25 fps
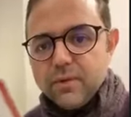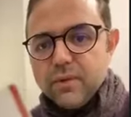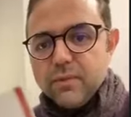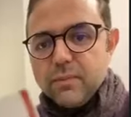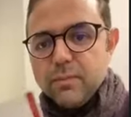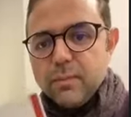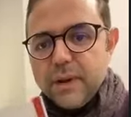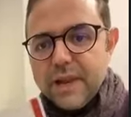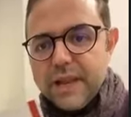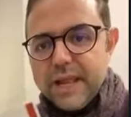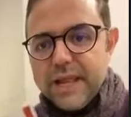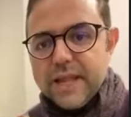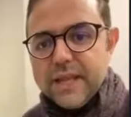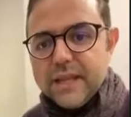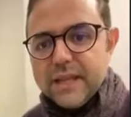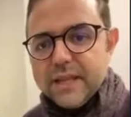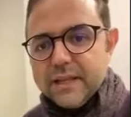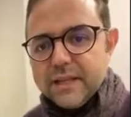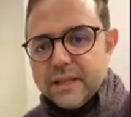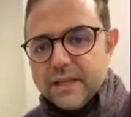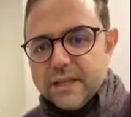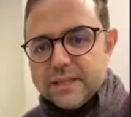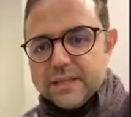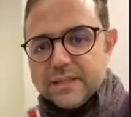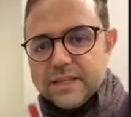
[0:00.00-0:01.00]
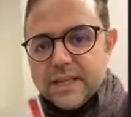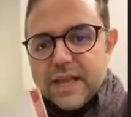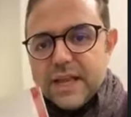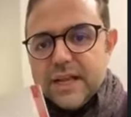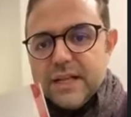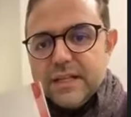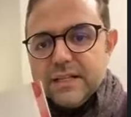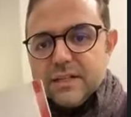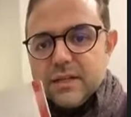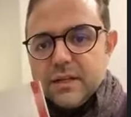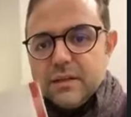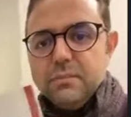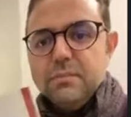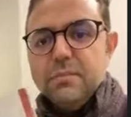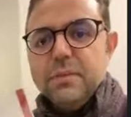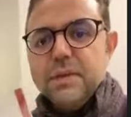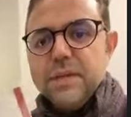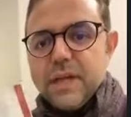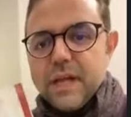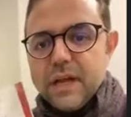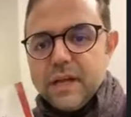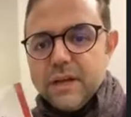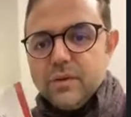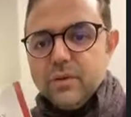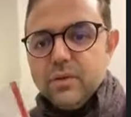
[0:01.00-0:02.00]
for playing the scales on
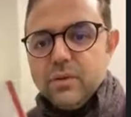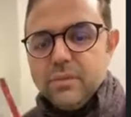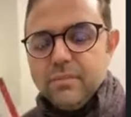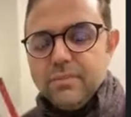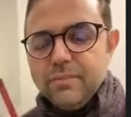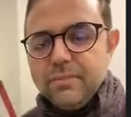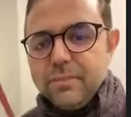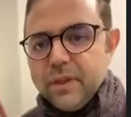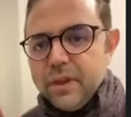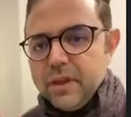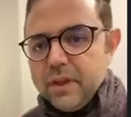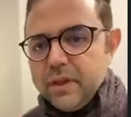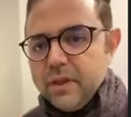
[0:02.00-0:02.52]
piano.